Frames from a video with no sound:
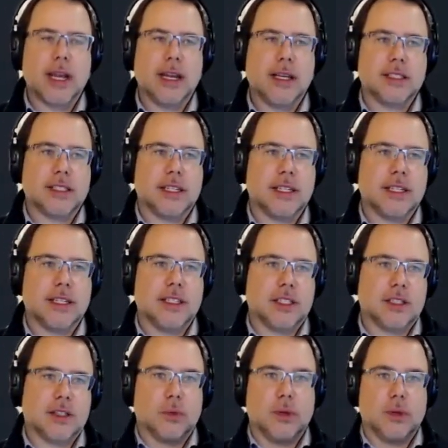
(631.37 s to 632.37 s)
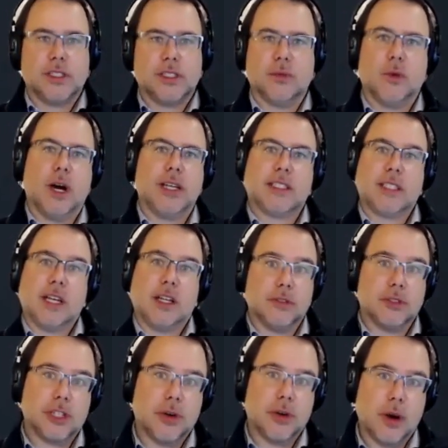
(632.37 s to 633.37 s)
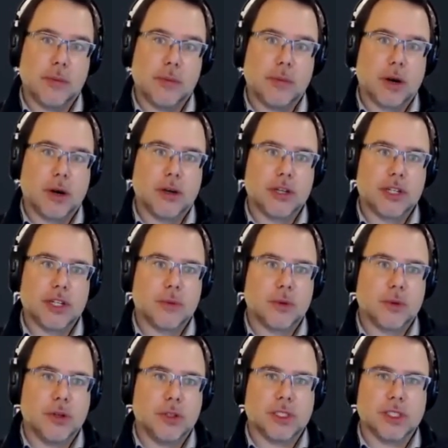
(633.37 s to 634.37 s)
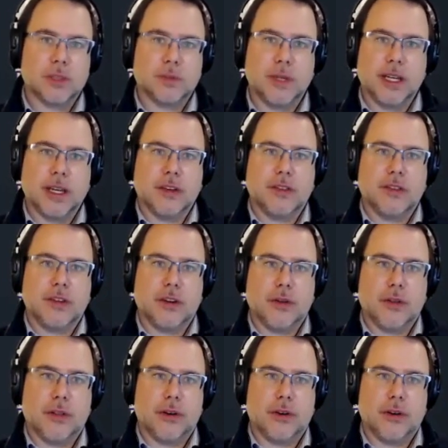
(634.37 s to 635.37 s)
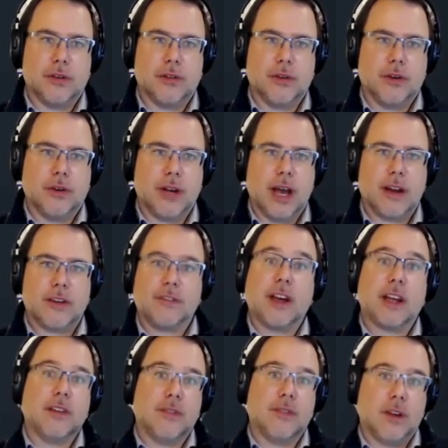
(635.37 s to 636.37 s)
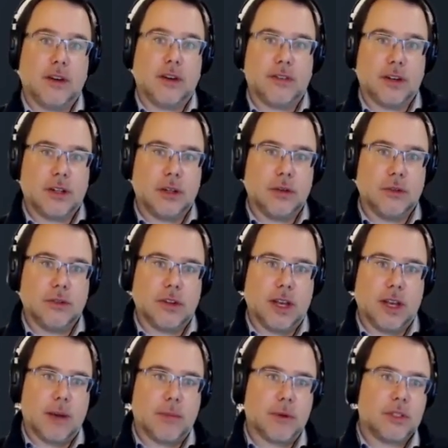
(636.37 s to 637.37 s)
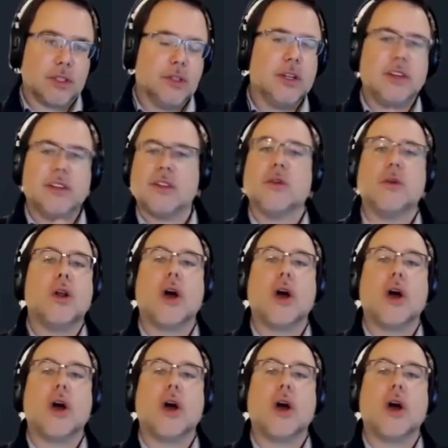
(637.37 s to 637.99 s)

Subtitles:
Is it the reason why sellers show up in partnership roles is because, they're not effective enough at closing opportunities,